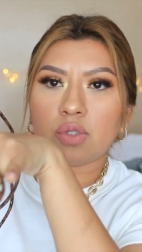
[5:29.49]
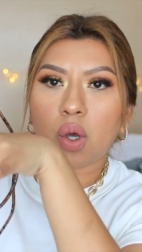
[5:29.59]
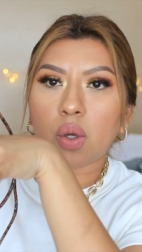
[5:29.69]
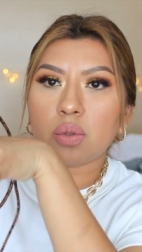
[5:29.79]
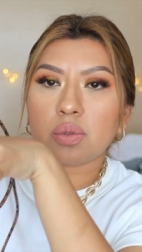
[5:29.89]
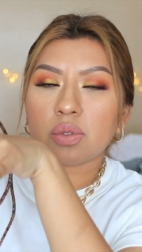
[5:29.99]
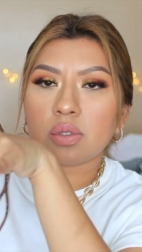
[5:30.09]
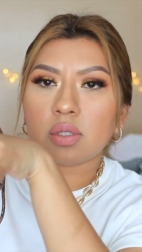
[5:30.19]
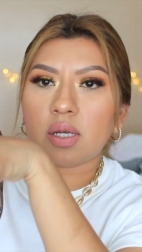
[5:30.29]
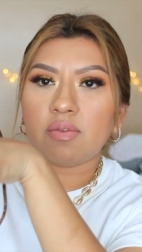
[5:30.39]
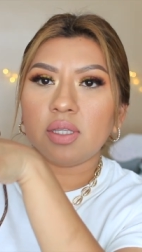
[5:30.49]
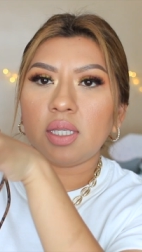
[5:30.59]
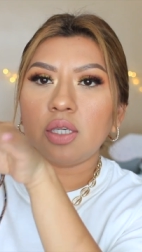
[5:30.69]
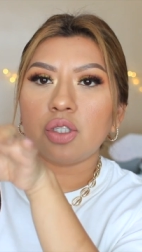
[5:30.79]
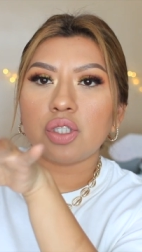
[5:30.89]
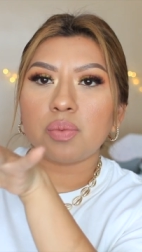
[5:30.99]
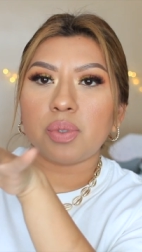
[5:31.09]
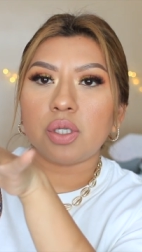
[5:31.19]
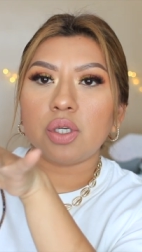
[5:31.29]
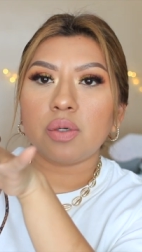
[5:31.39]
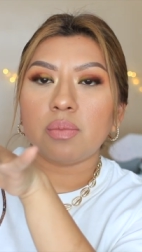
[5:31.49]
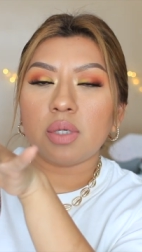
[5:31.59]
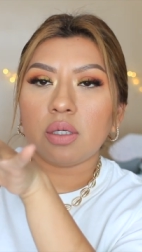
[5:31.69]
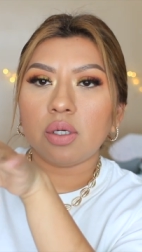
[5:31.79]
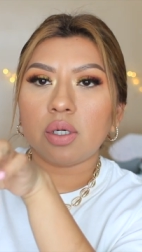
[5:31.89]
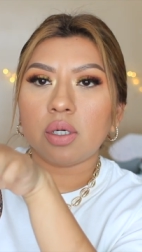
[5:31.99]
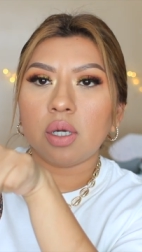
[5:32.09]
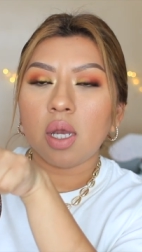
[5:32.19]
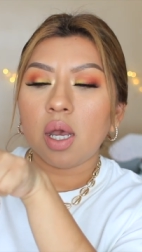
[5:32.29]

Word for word: toes and everything you just put your your